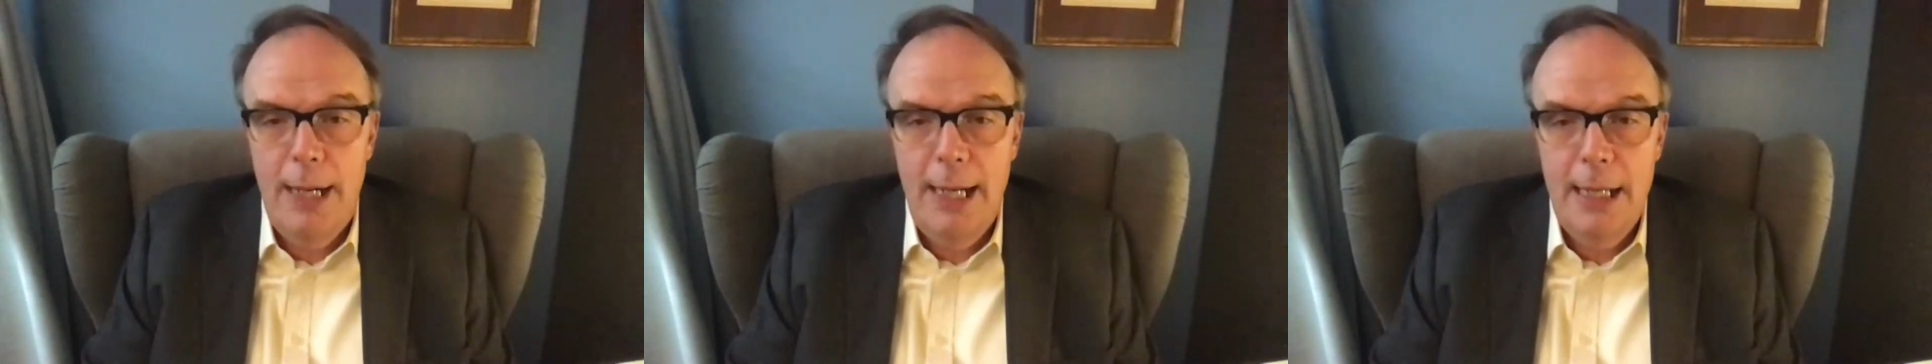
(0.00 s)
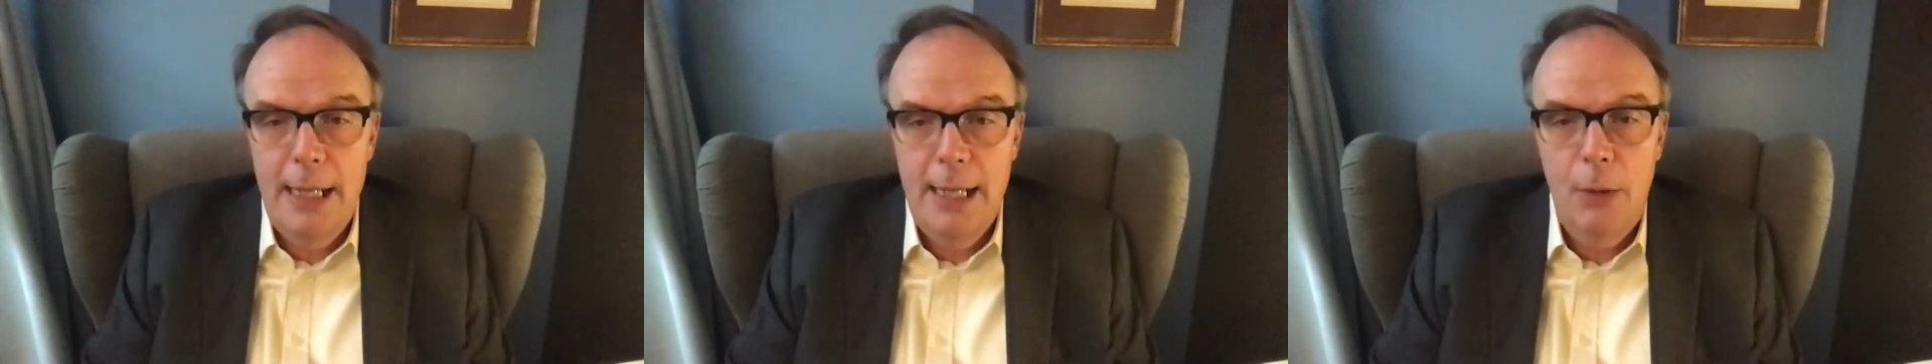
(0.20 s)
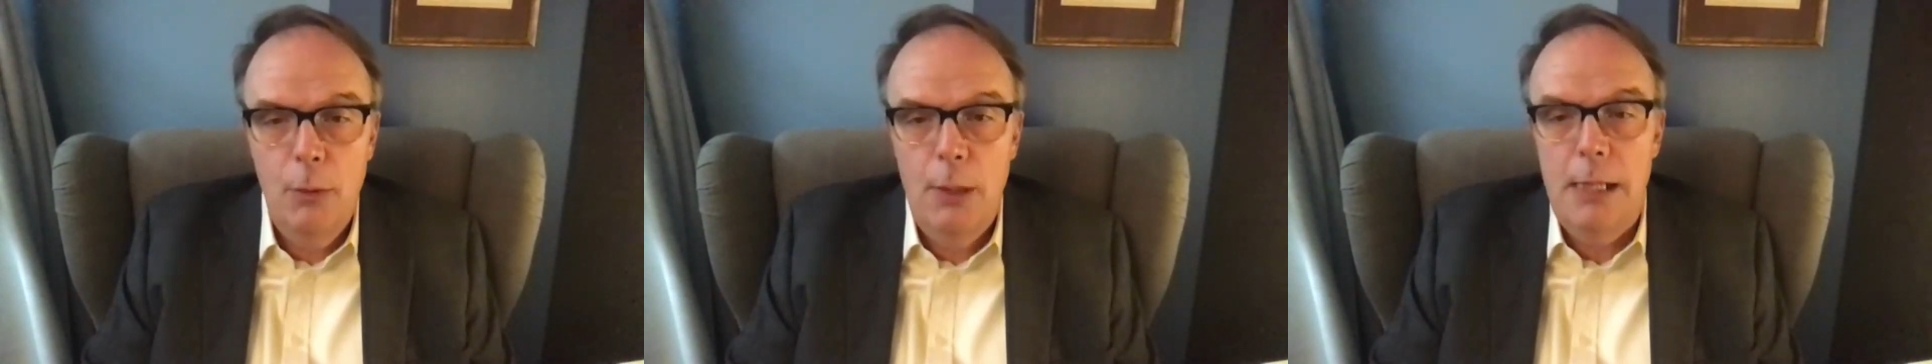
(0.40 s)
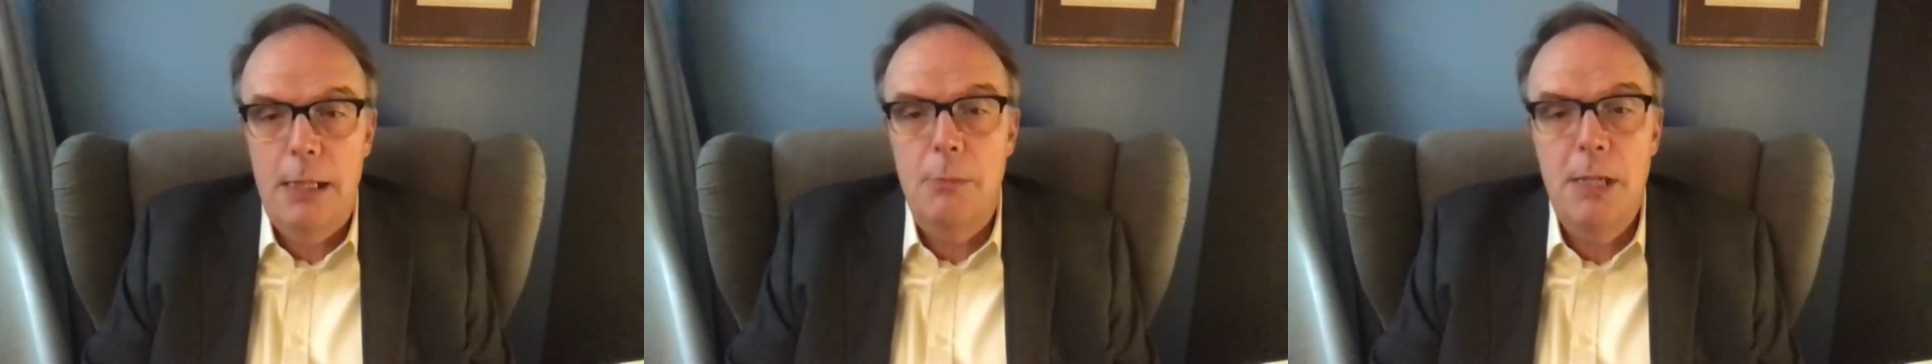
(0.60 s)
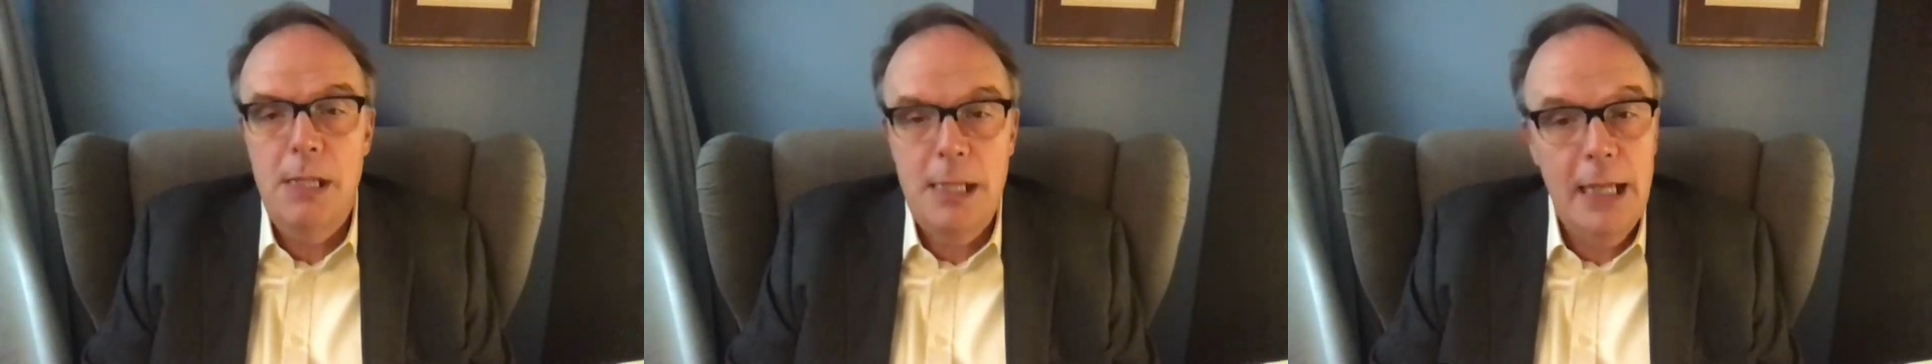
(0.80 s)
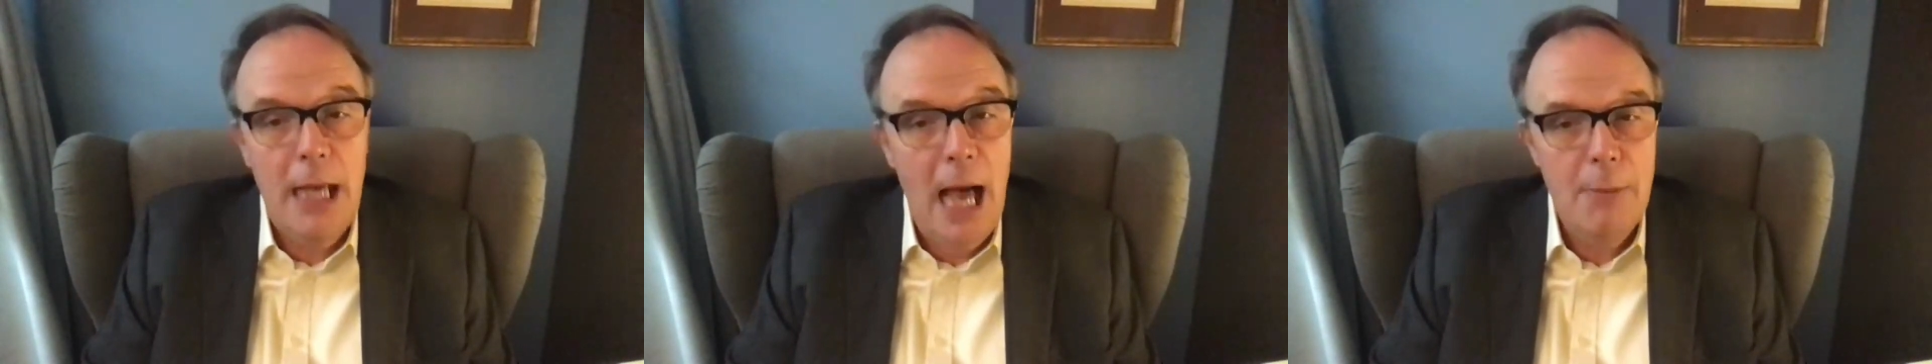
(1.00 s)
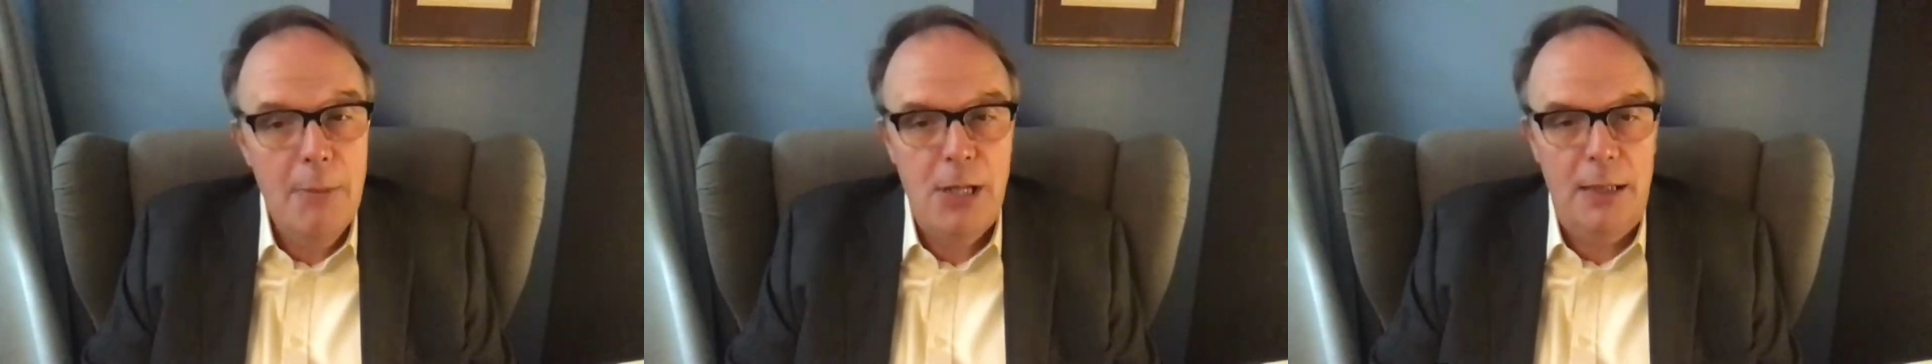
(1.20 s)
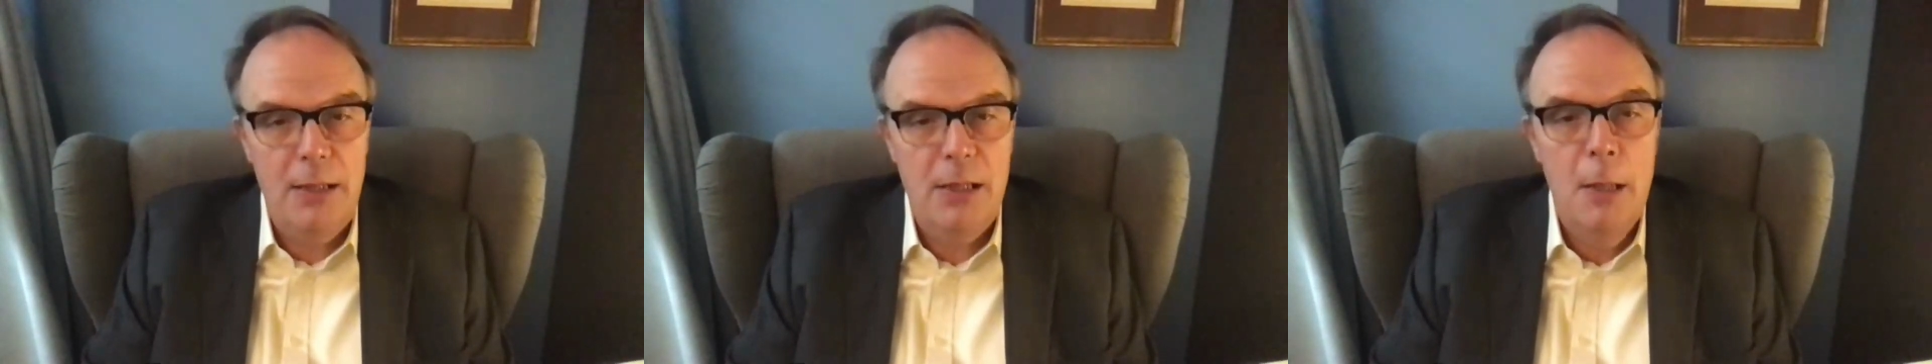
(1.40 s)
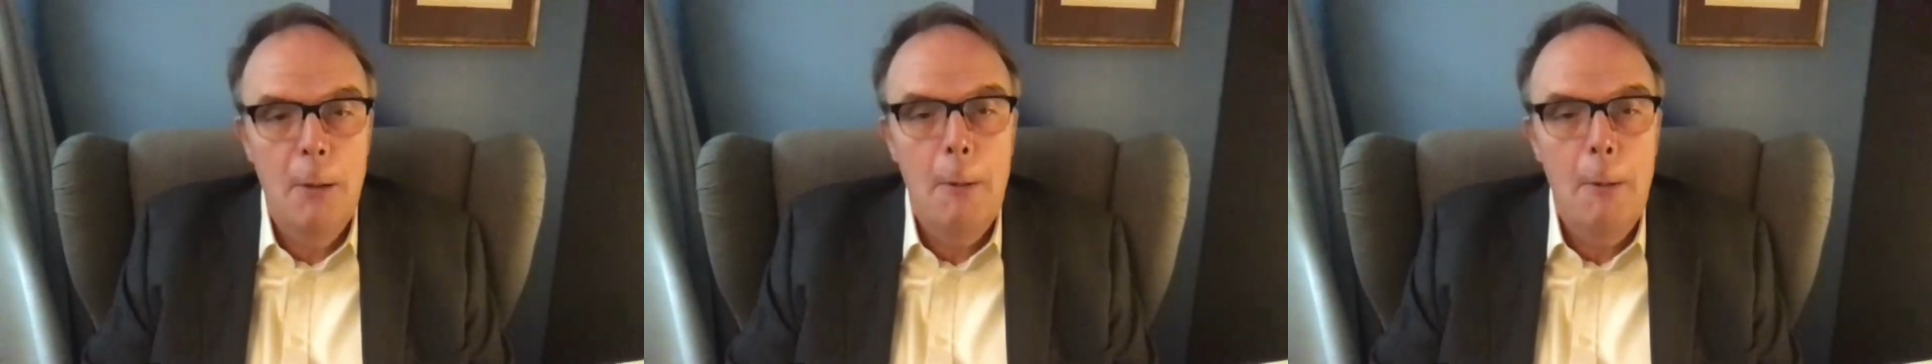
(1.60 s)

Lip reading: antiquities, missing objects,